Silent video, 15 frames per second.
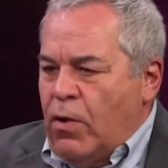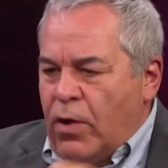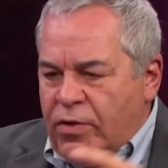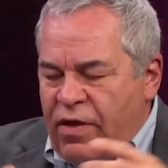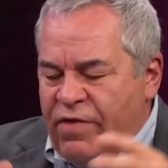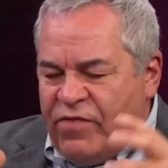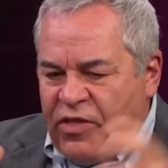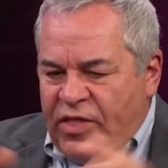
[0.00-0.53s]

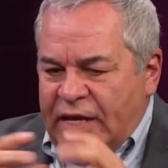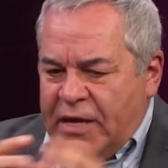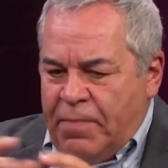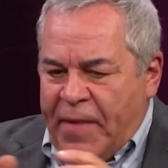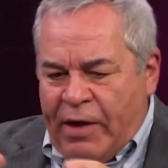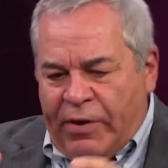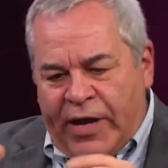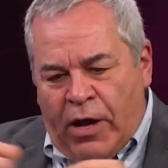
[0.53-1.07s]
If you think
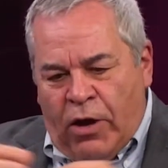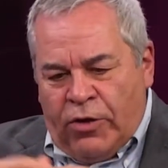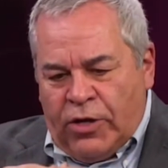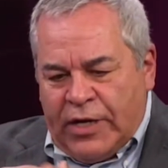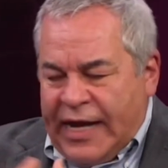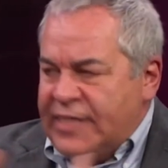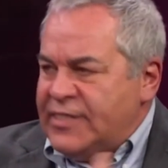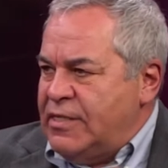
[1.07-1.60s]
about it, on a
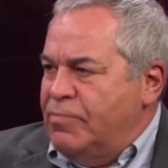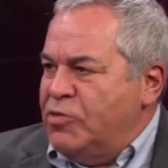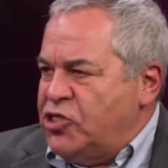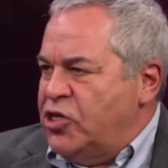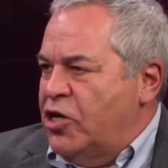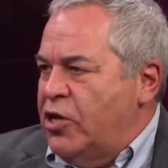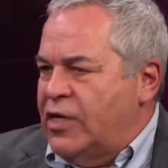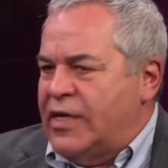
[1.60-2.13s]
customer
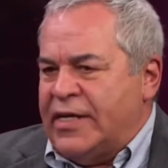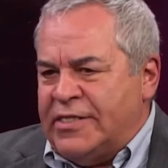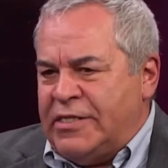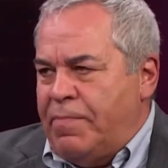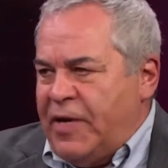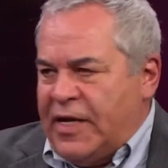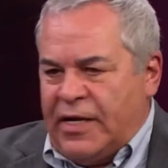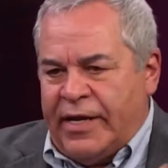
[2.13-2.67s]
journey, and
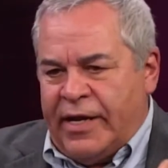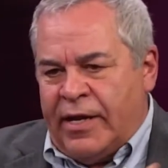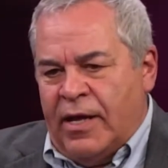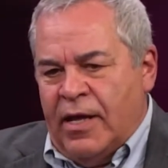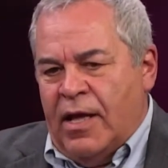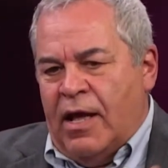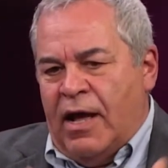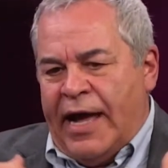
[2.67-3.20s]
typically
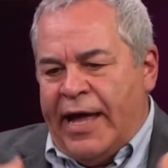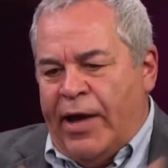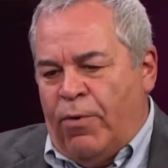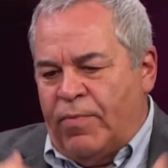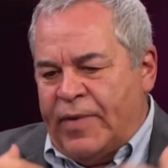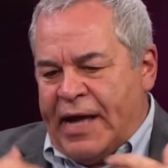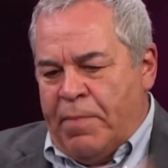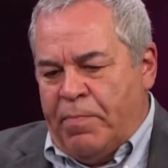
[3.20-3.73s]
I help
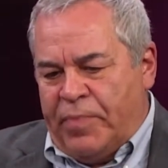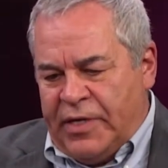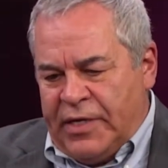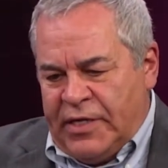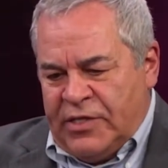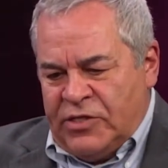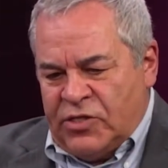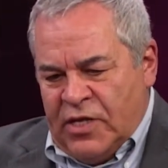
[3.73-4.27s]

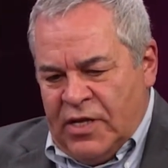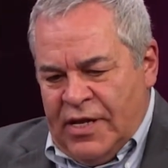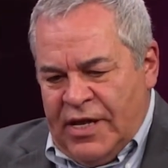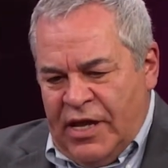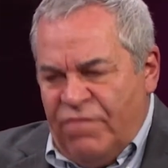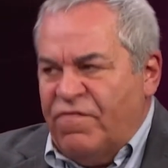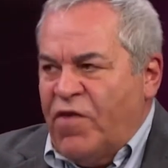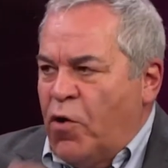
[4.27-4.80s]
companies
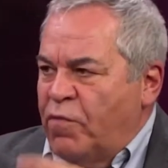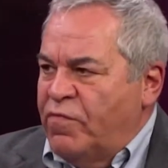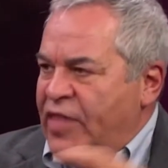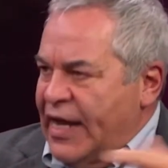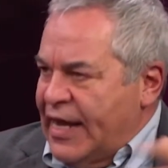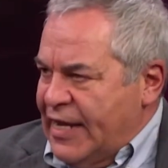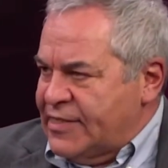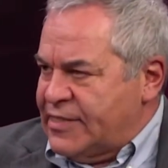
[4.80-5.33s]
evolve their
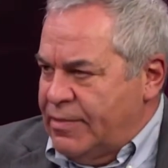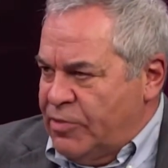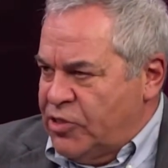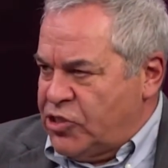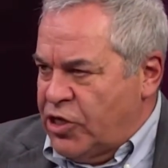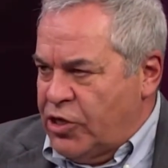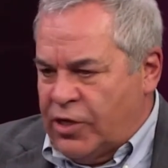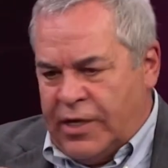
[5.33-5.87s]
customer
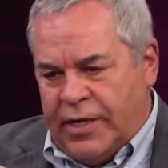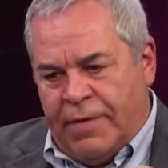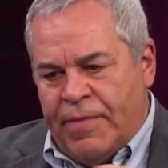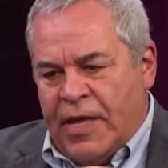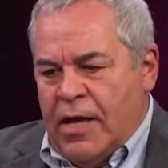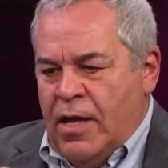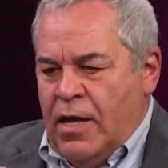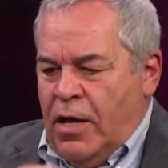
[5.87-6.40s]
journey,
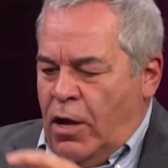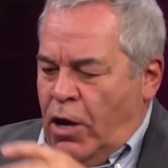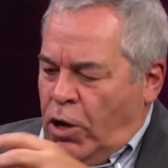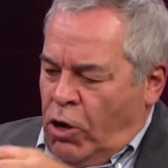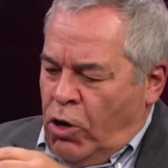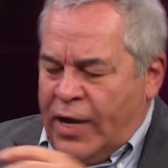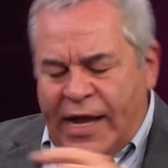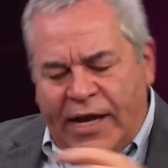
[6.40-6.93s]

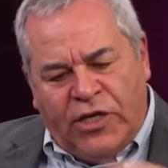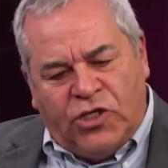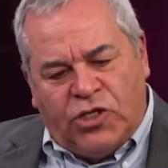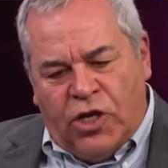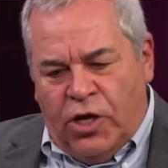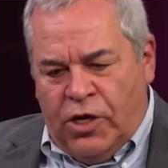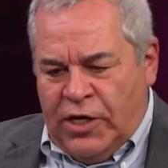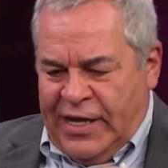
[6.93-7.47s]
along any
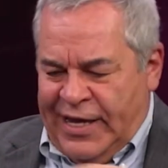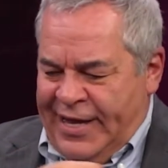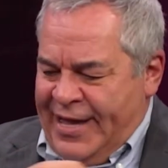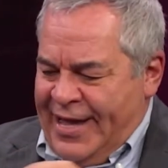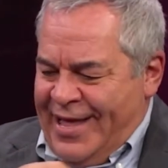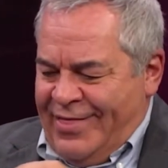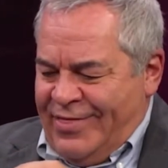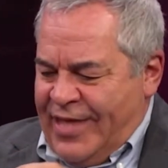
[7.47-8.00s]
journey,
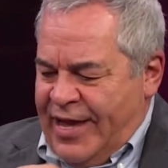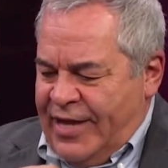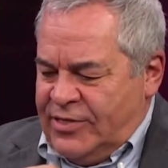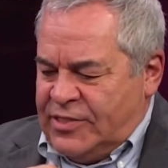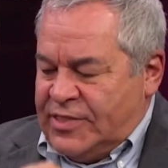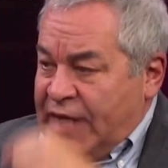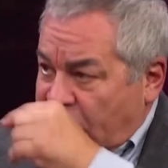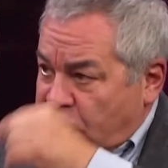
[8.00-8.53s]
there's
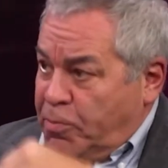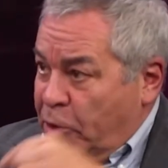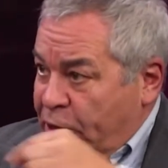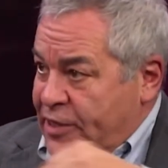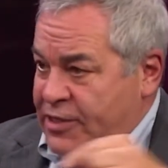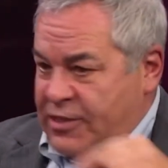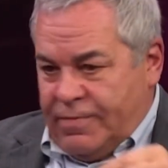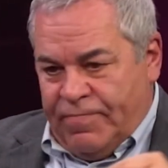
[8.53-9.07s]
touch
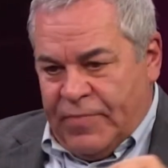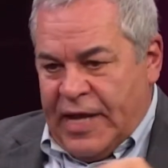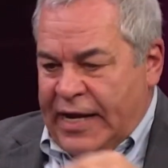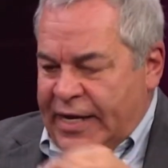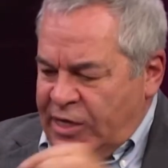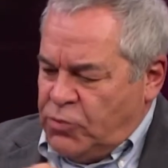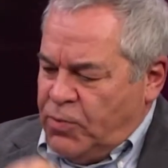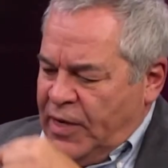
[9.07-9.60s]
points. And
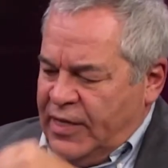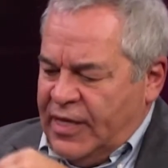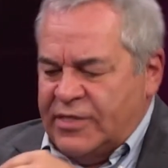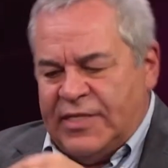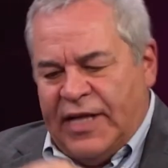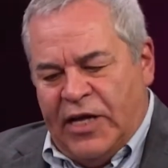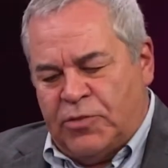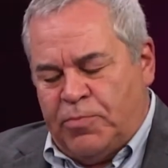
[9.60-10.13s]
each one of those
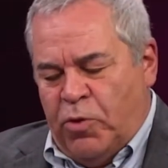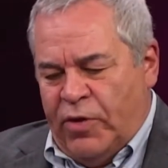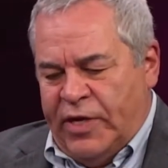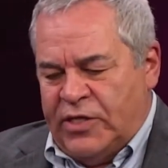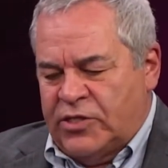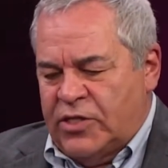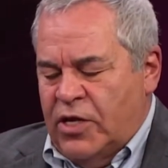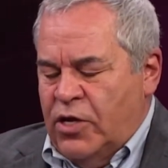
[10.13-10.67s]
touch
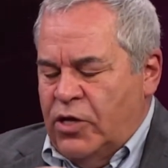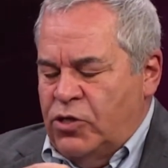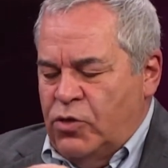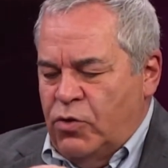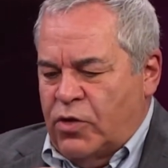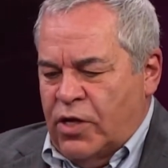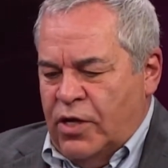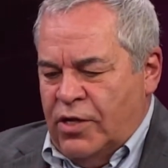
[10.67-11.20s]
points, you
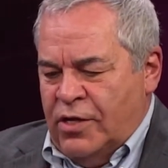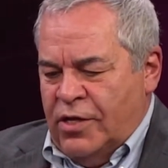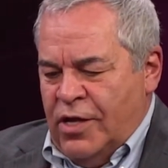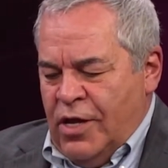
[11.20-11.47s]
can